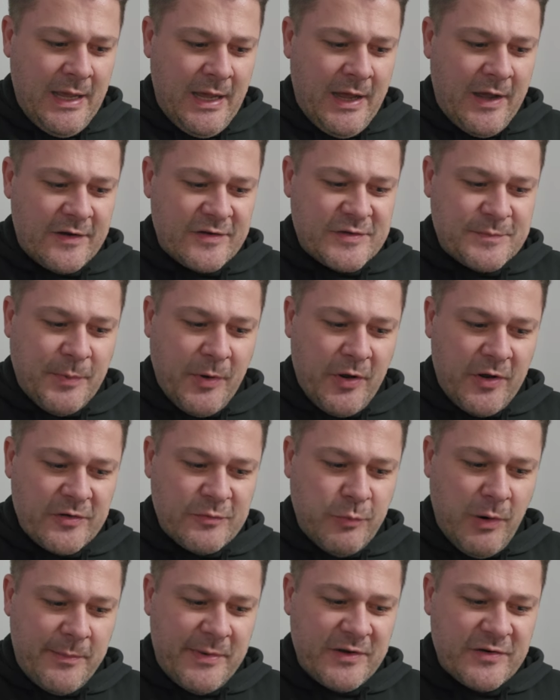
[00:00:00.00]
Uh,
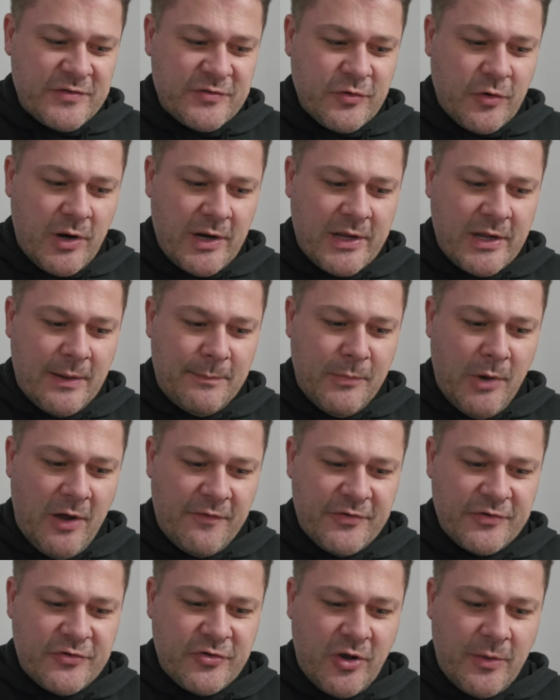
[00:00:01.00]
Spurs women striker
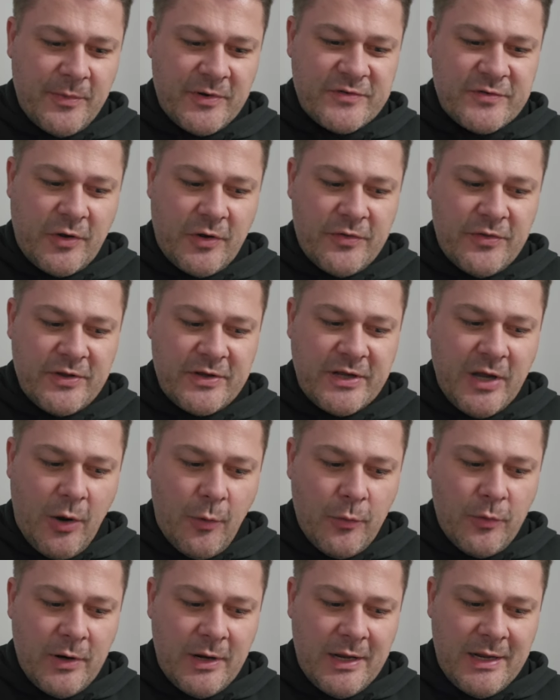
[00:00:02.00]
Martha Thomas on the
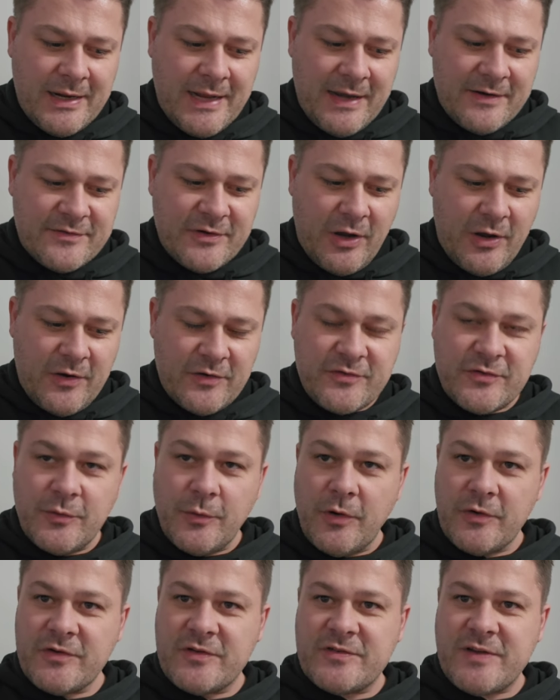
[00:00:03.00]
goal against
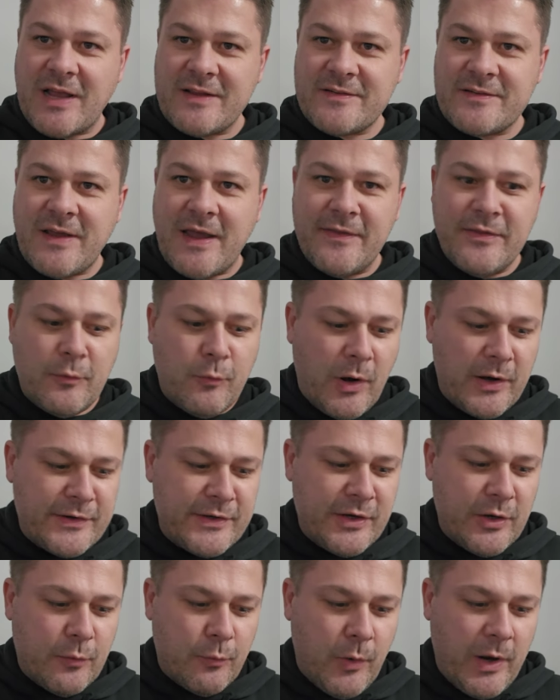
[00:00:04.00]
Arsenal on Saturday in the
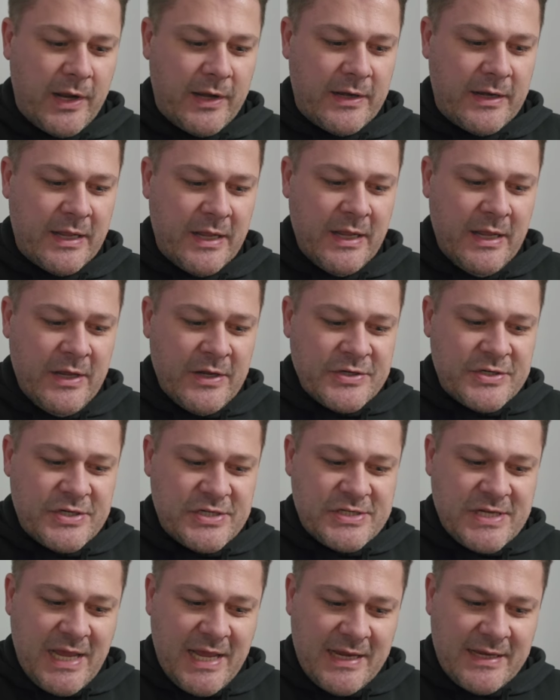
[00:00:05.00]
1-0 win. She
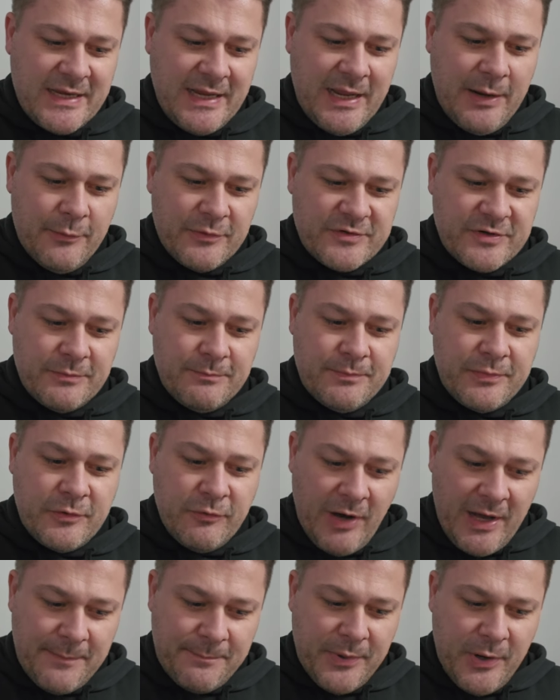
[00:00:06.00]
said it was a
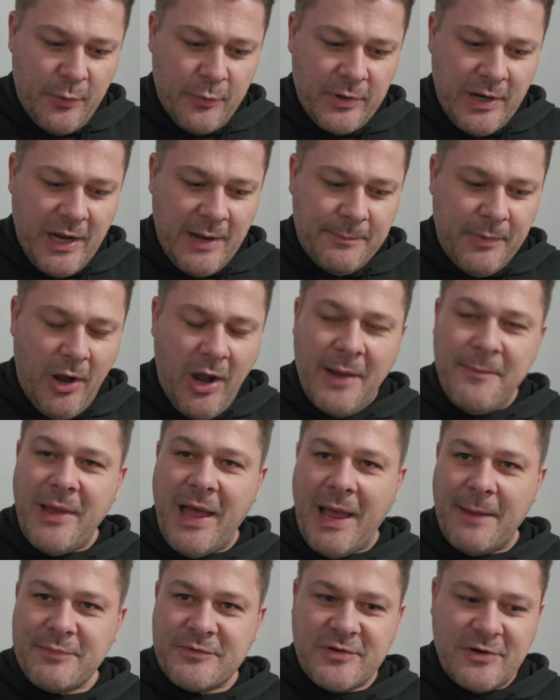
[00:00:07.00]
great build up. I'm
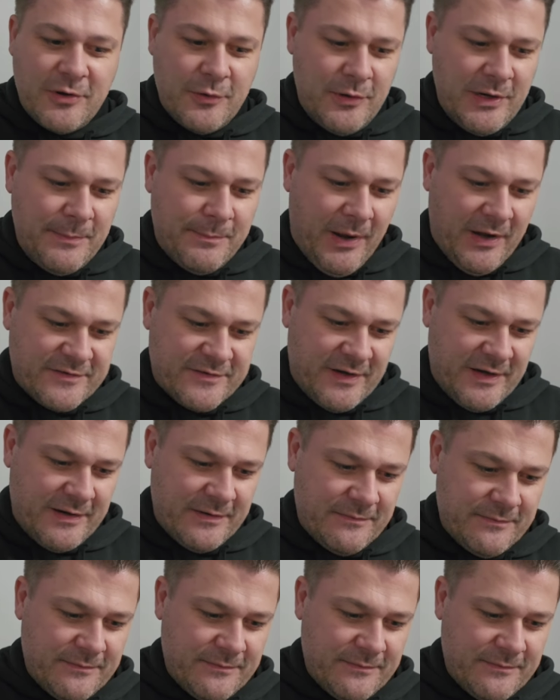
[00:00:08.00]
absolutely buzzing.